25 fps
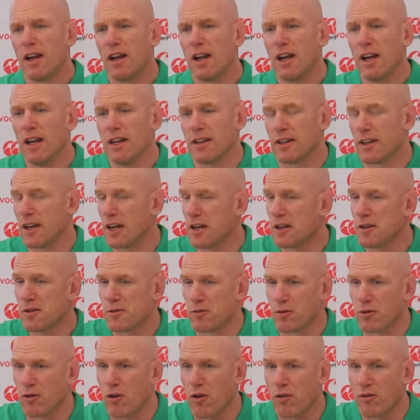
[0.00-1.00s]
Yeah,
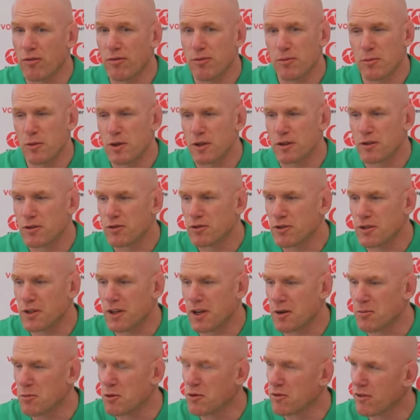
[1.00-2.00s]
you recover from it. You just
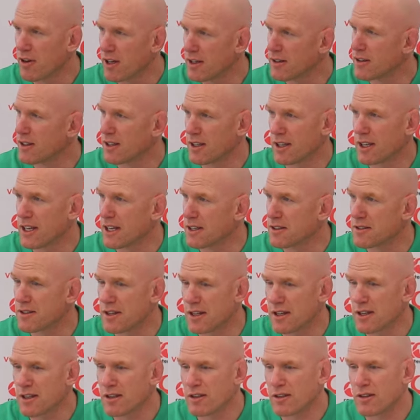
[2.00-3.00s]
got to move on to the next
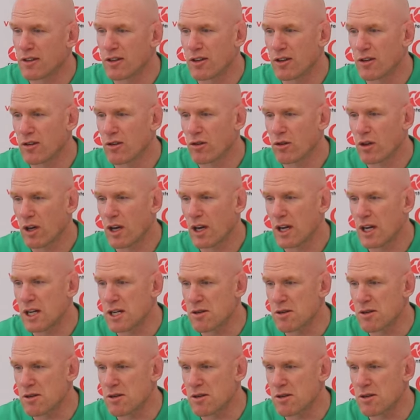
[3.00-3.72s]
thing, you know.